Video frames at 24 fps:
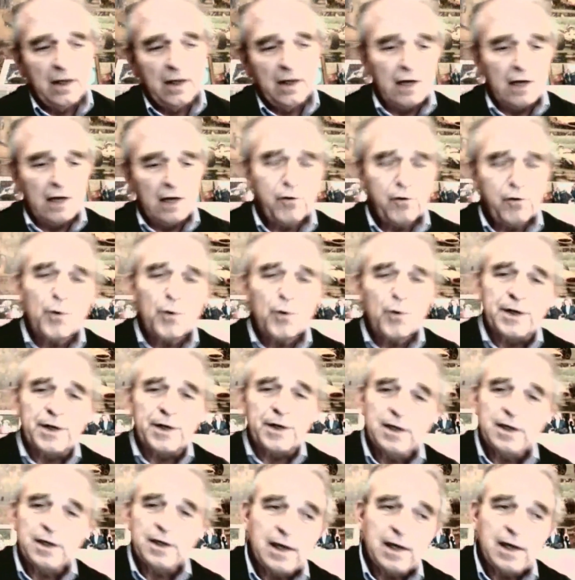
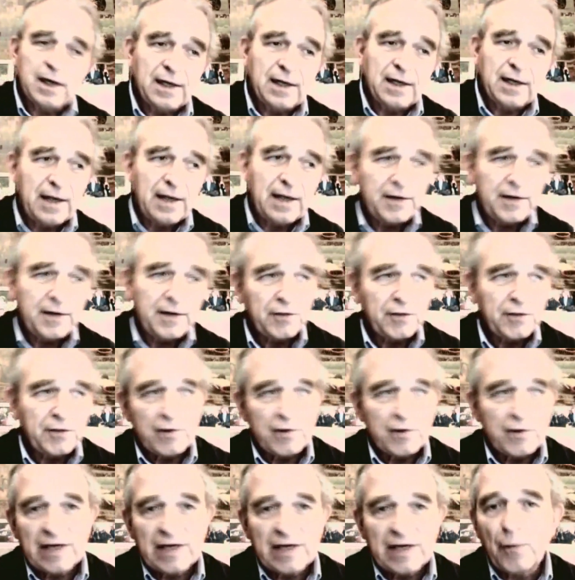foreword as a
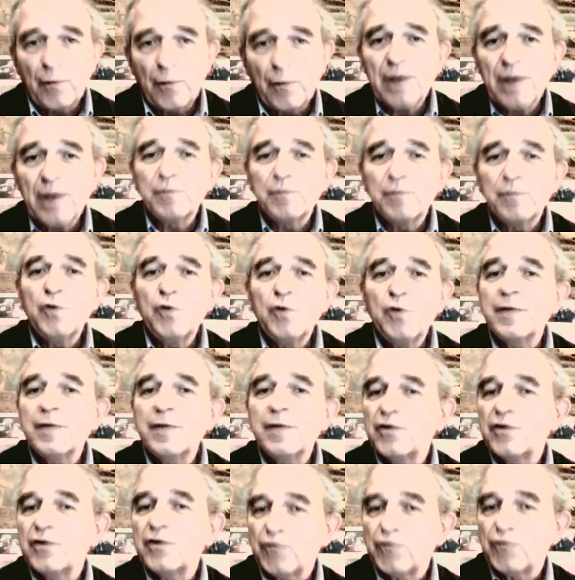translator. What moved me
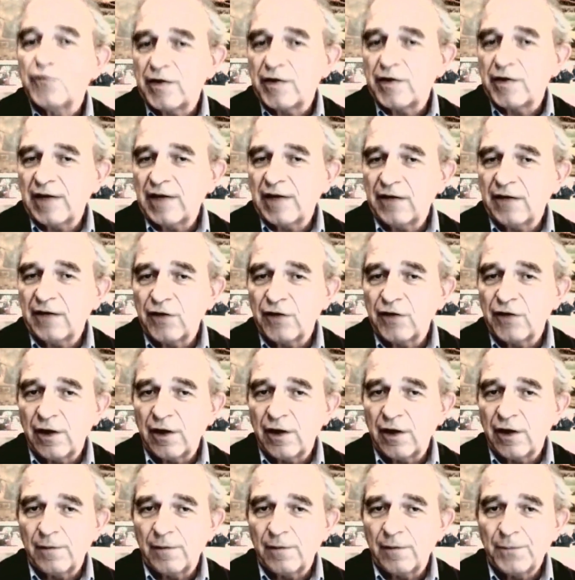to translate
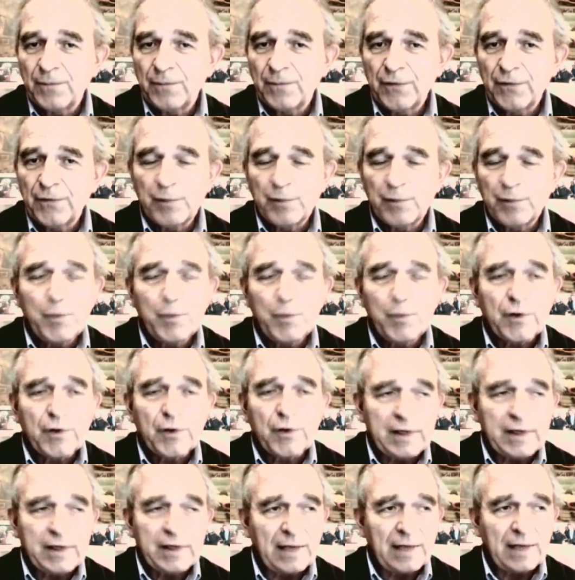the book?
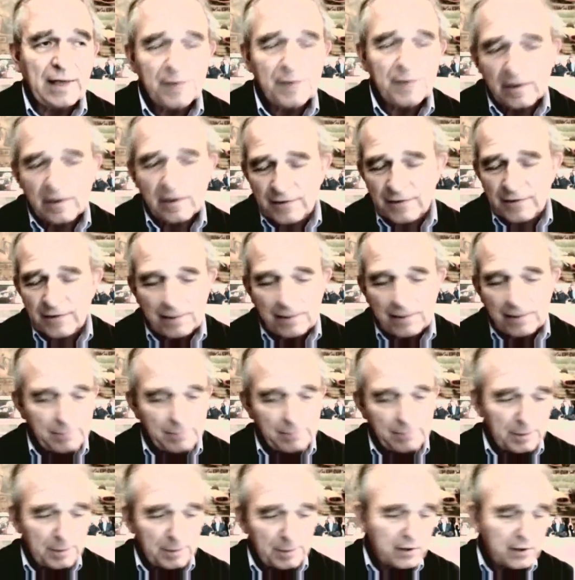And I've said
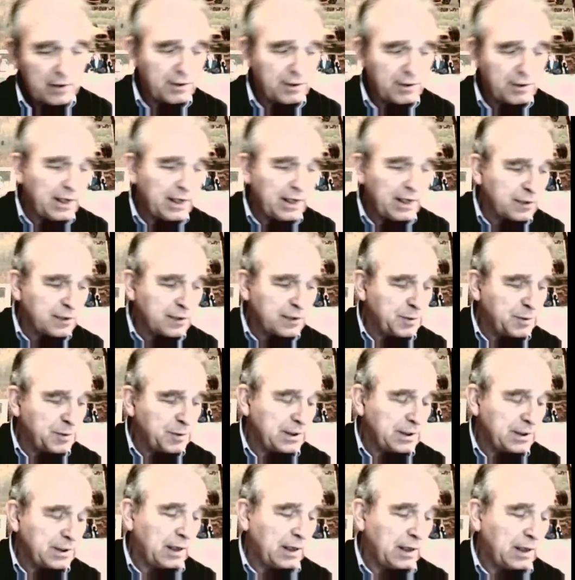a bunch of things, but
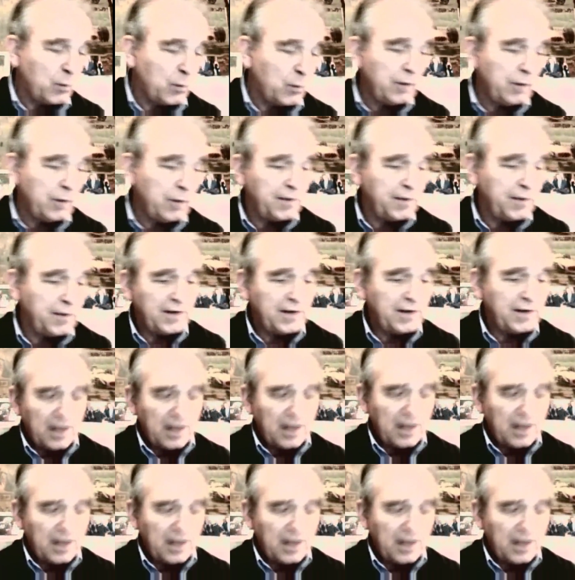one of the things I